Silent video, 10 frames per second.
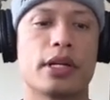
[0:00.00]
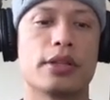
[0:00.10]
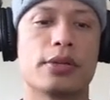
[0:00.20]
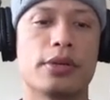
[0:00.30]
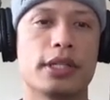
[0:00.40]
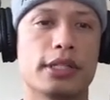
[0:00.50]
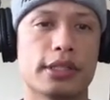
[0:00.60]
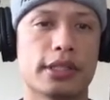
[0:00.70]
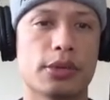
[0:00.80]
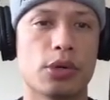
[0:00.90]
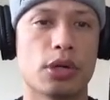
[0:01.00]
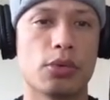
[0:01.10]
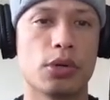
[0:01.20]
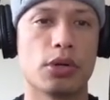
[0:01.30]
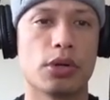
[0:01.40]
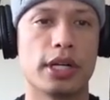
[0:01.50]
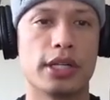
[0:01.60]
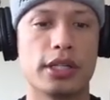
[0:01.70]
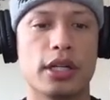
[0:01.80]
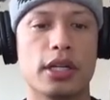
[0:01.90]
three, we'll, we'll go ahead
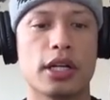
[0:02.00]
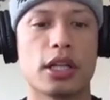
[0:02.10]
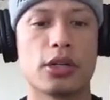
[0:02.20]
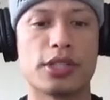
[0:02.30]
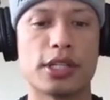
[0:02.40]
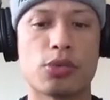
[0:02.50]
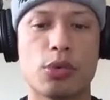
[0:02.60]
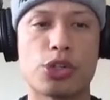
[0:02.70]
and close this one.